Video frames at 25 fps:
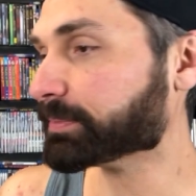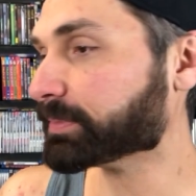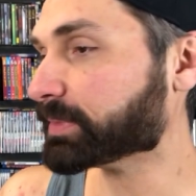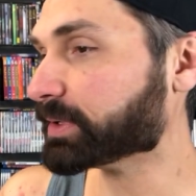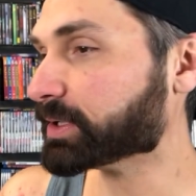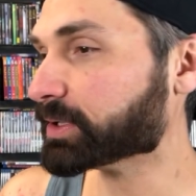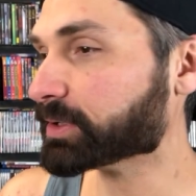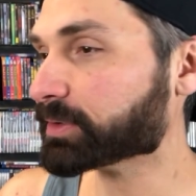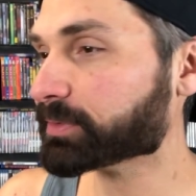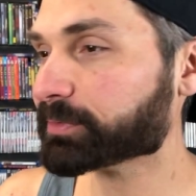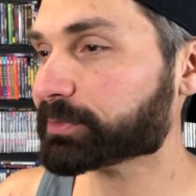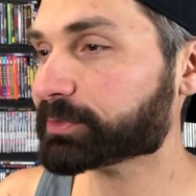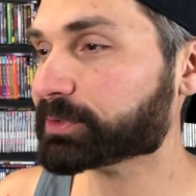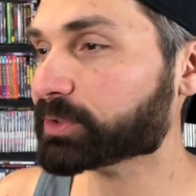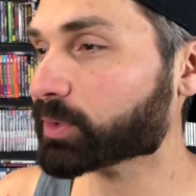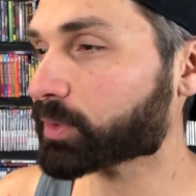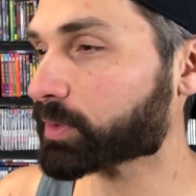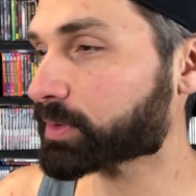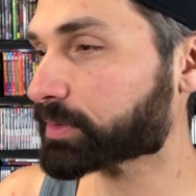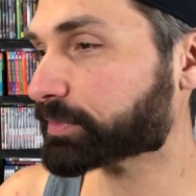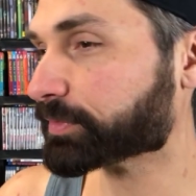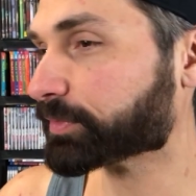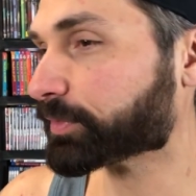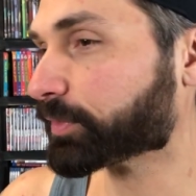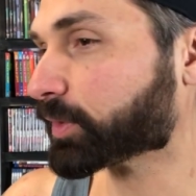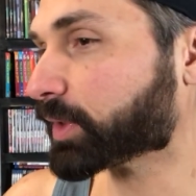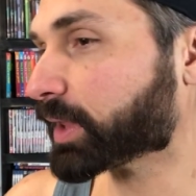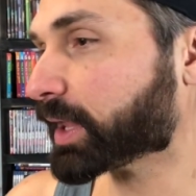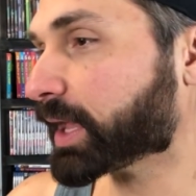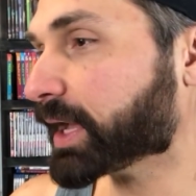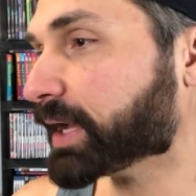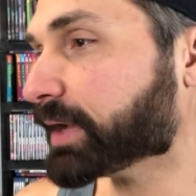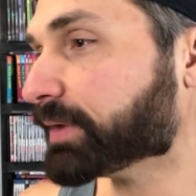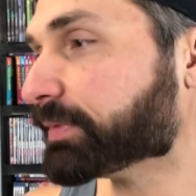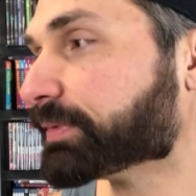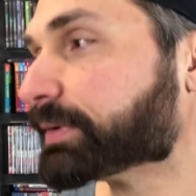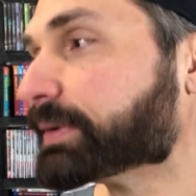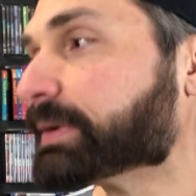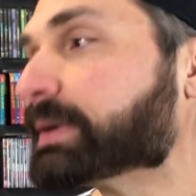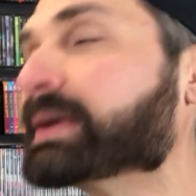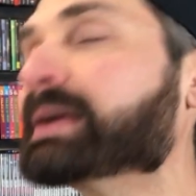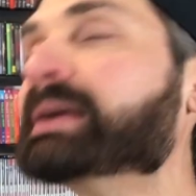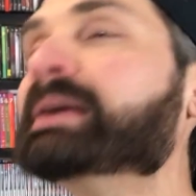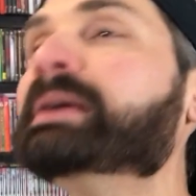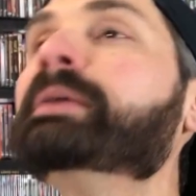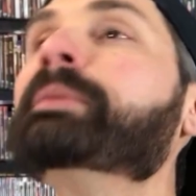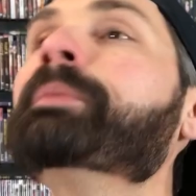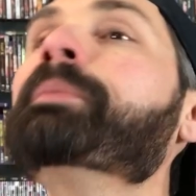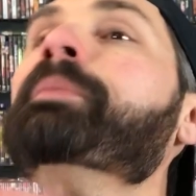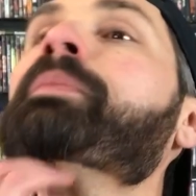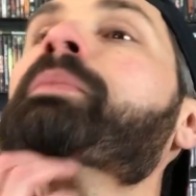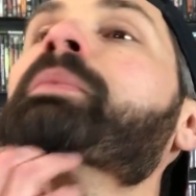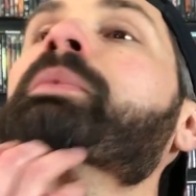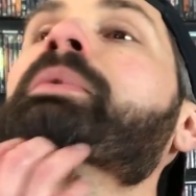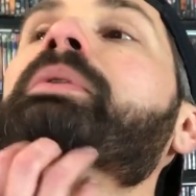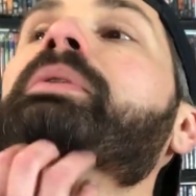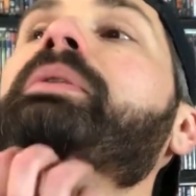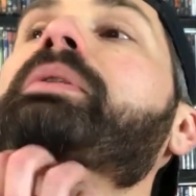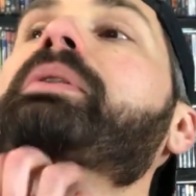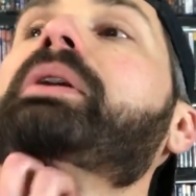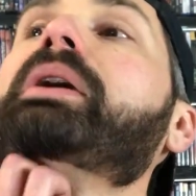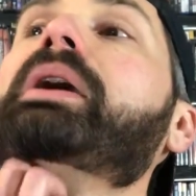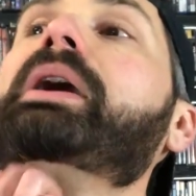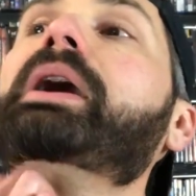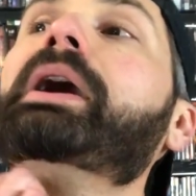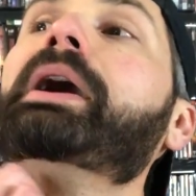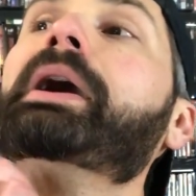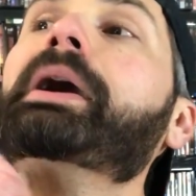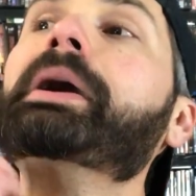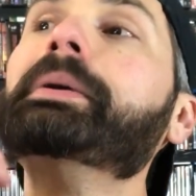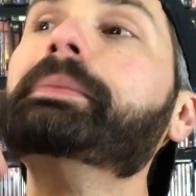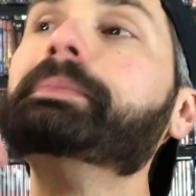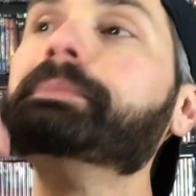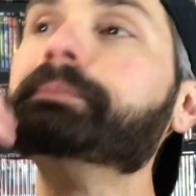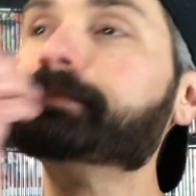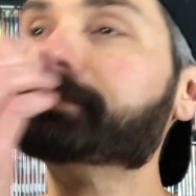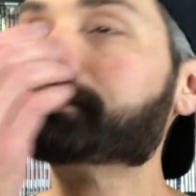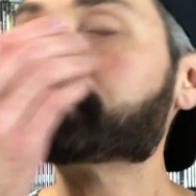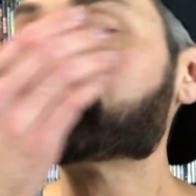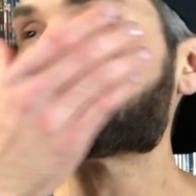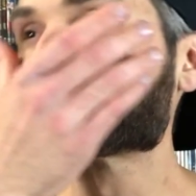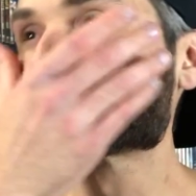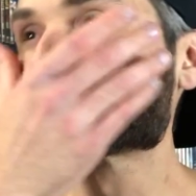you know yours for life um